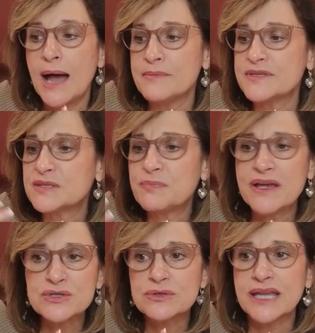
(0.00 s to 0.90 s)

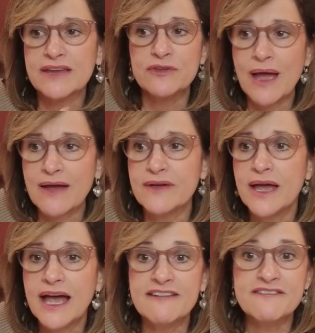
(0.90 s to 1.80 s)
special if you have
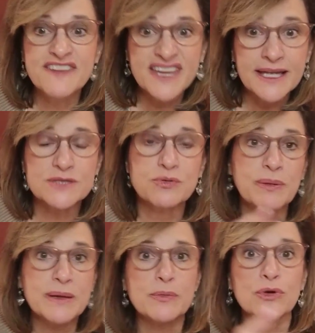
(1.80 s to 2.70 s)
events where
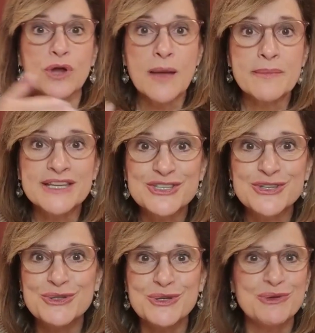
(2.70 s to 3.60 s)
people are coming to
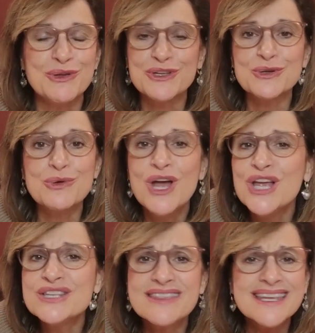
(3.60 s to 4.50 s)
you. You can do
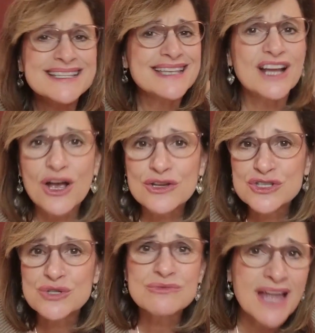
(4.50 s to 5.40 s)
things that cost
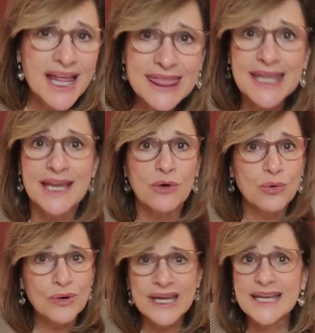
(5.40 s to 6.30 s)
you nothing,
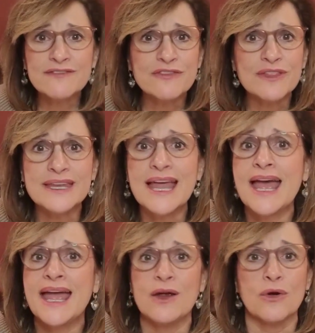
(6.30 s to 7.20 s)
queen for the
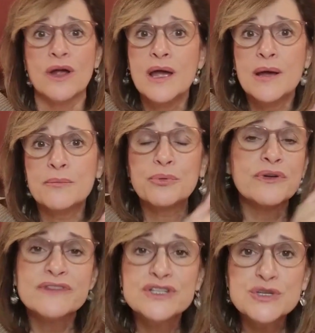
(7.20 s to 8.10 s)
day or
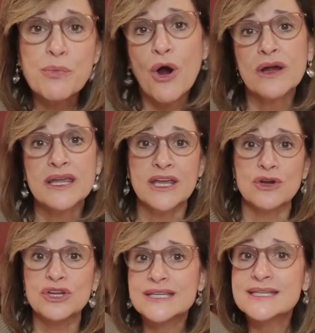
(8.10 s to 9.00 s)
privileged parking, or
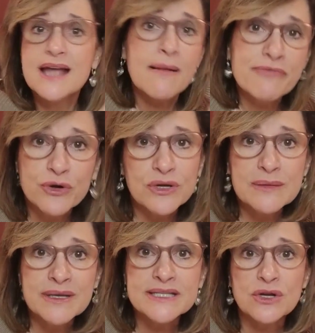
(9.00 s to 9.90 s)
you get to come 30
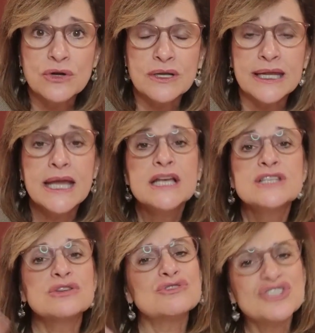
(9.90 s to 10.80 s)
minutes early.
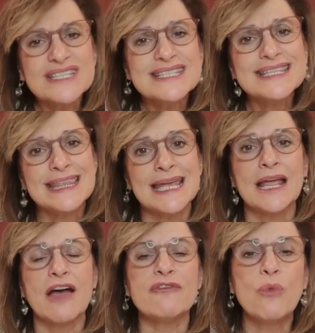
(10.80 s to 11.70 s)
So just think
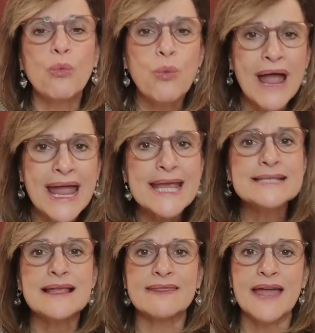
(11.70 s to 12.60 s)
of
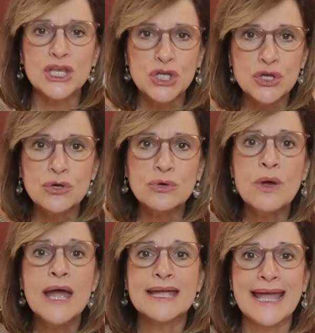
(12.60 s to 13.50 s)
ways that you
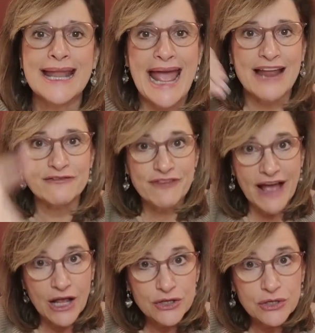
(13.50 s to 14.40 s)
can add
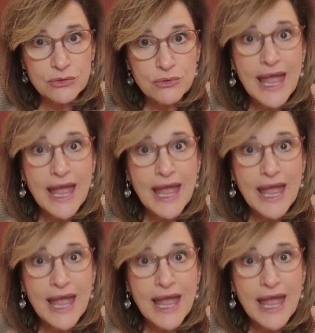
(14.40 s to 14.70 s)
value,